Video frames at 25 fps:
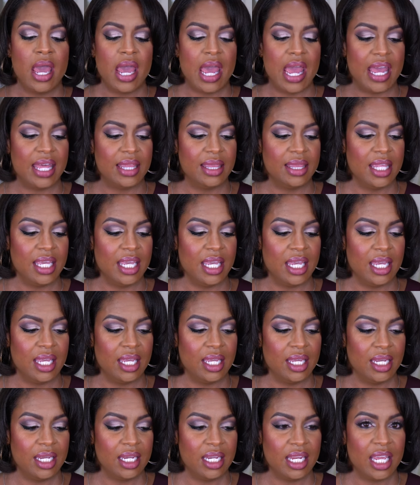And
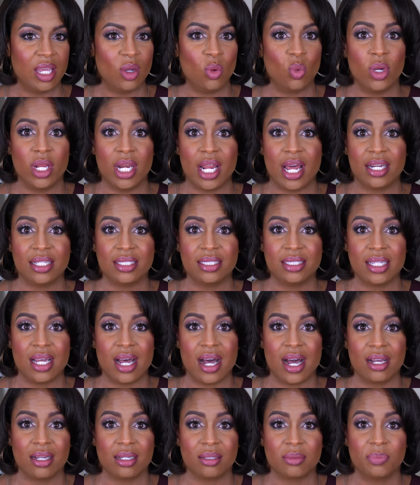then it went out of
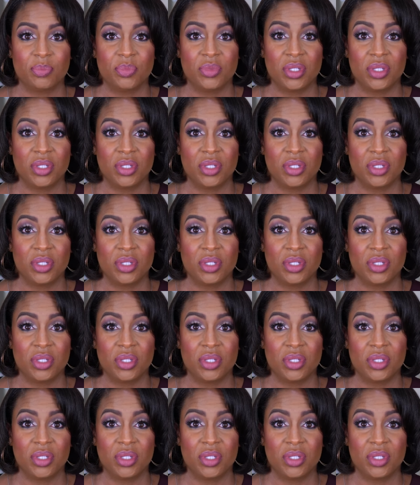stock